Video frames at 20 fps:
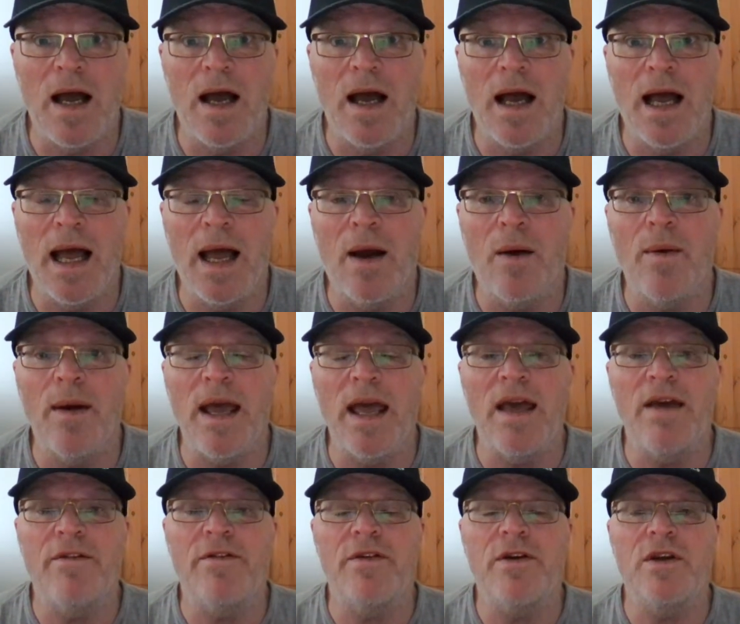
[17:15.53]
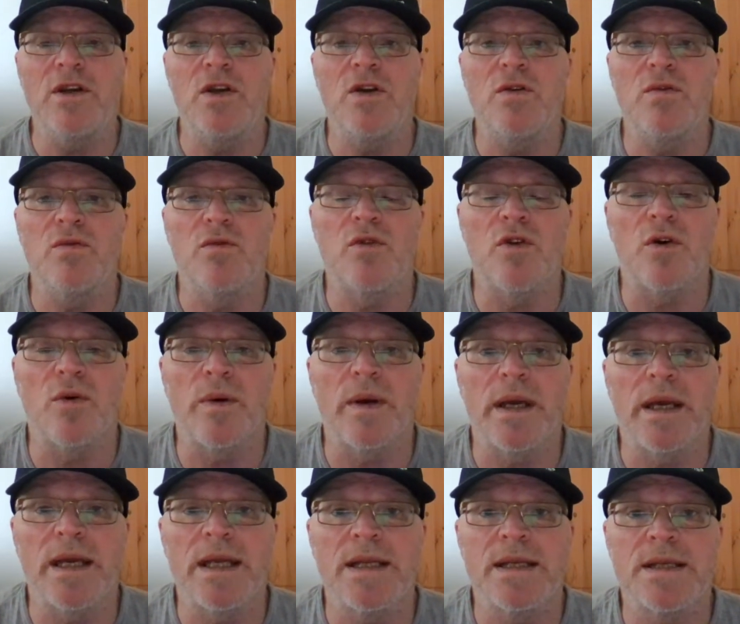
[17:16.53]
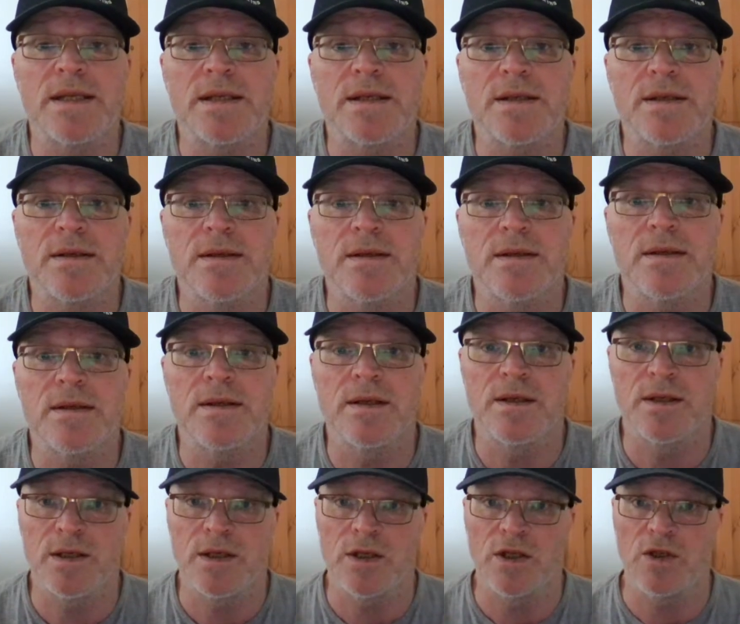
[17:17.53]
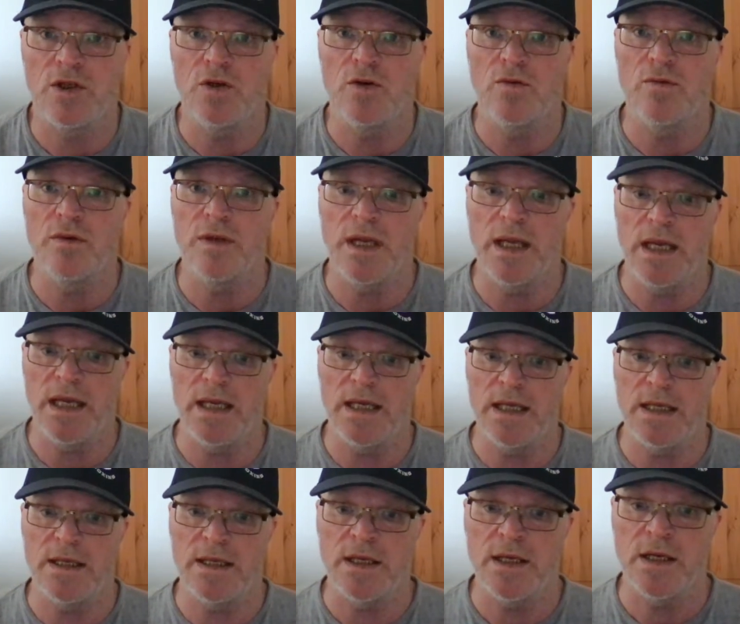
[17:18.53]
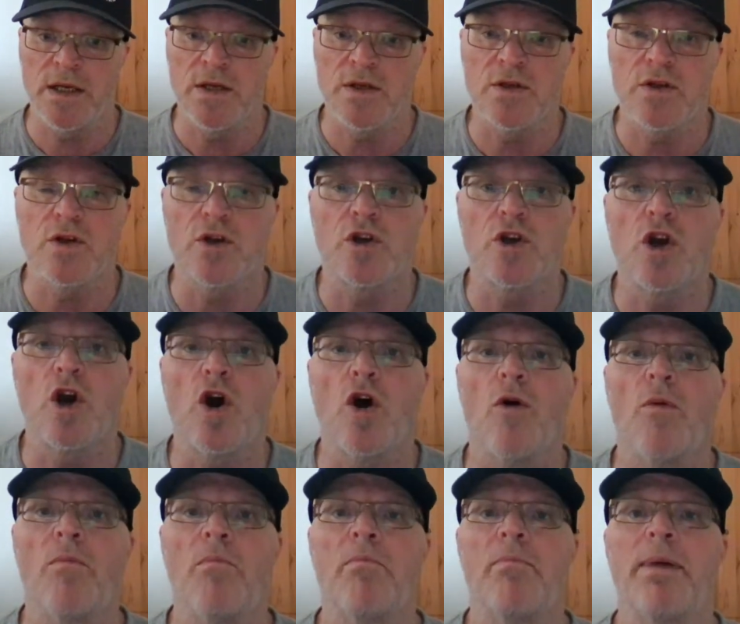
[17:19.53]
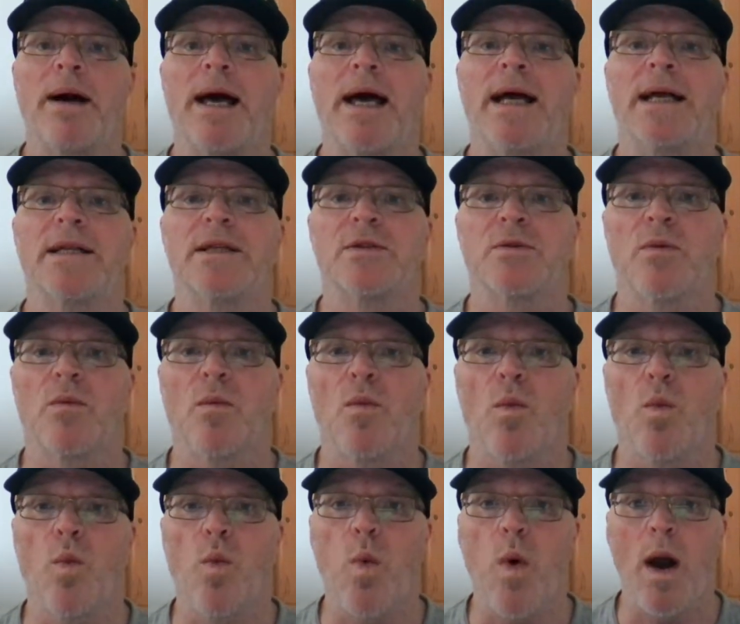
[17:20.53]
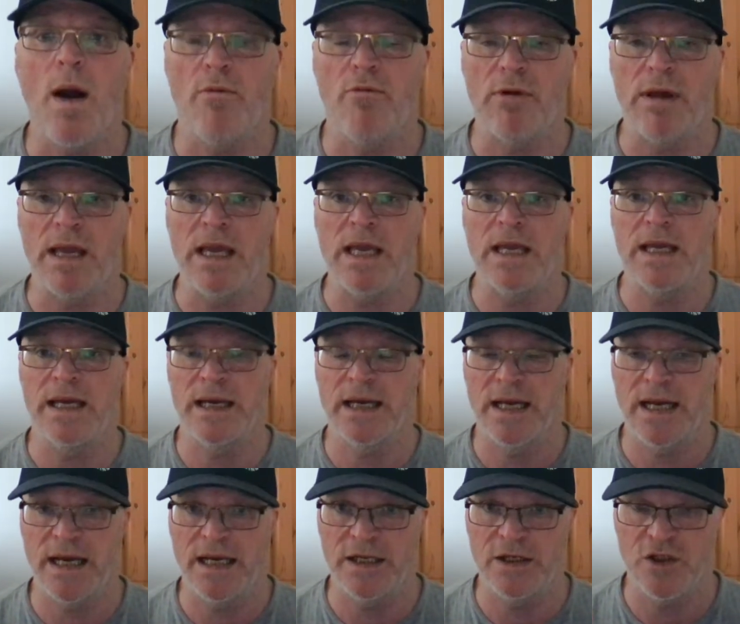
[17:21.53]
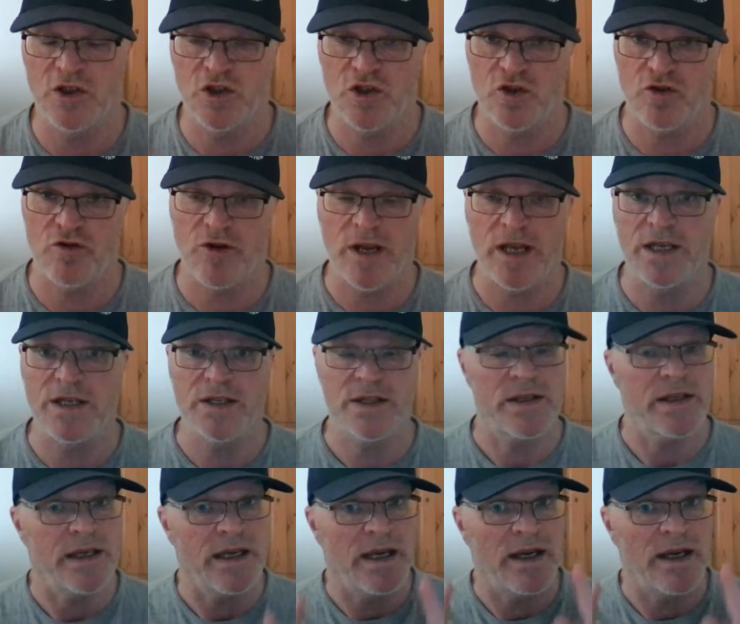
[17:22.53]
however you do it, you need to combat worry and stress.